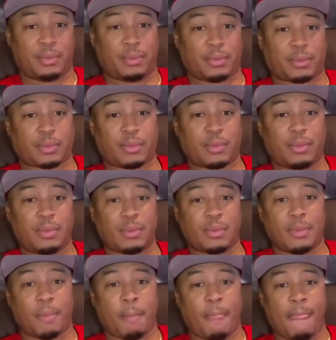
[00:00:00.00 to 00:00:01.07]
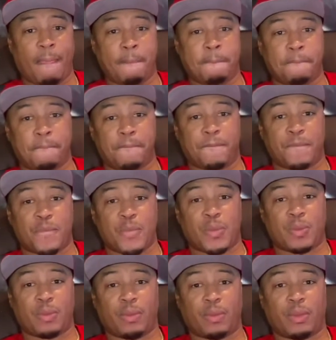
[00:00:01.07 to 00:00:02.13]
So you didn't do a lot. You did a little working
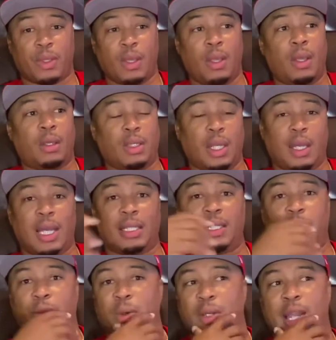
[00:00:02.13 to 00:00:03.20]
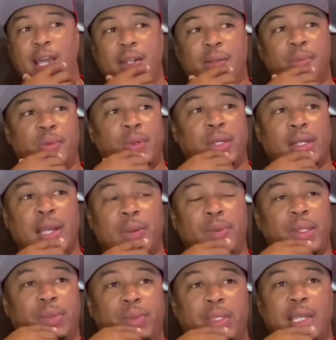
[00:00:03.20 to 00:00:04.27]
out? Yeah, I did working out in the morning. Like
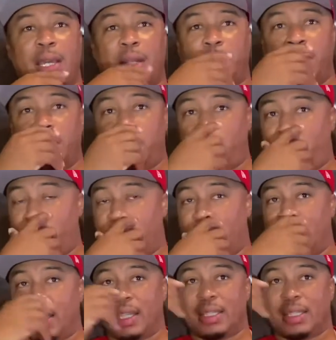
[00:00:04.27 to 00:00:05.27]
we got up in the morning like at